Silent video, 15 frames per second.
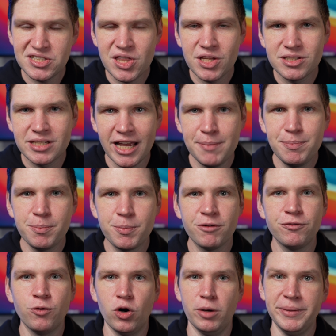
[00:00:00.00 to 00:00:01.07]
is the type of
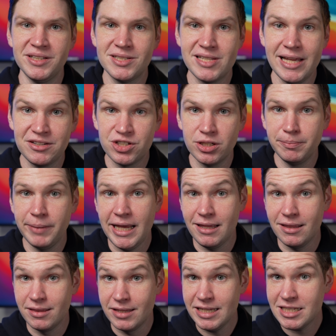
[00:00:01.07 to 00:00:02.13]
performance that should
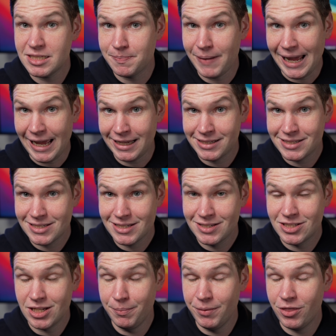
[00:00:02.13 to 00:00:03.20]
make these Macs
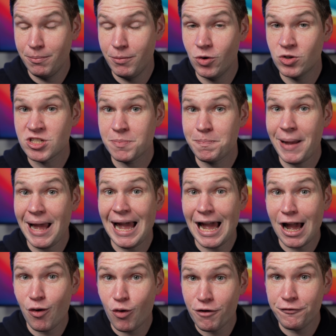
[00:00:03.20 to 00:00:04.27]
some of the most
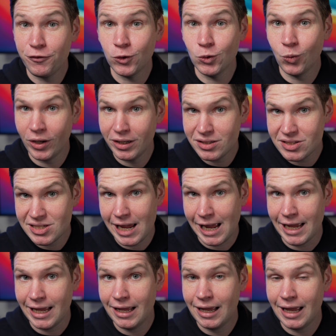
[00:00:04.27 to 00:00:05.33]
powerful ones
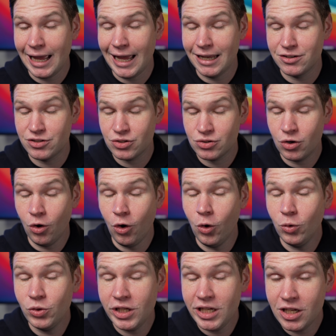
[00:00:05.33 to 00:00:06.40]
yet and
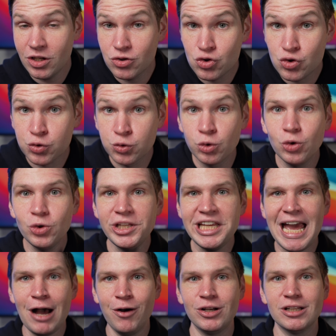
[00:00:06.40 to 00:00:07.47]
only
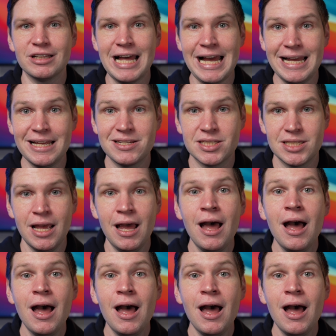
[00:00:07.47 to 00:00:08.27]
truly outclassed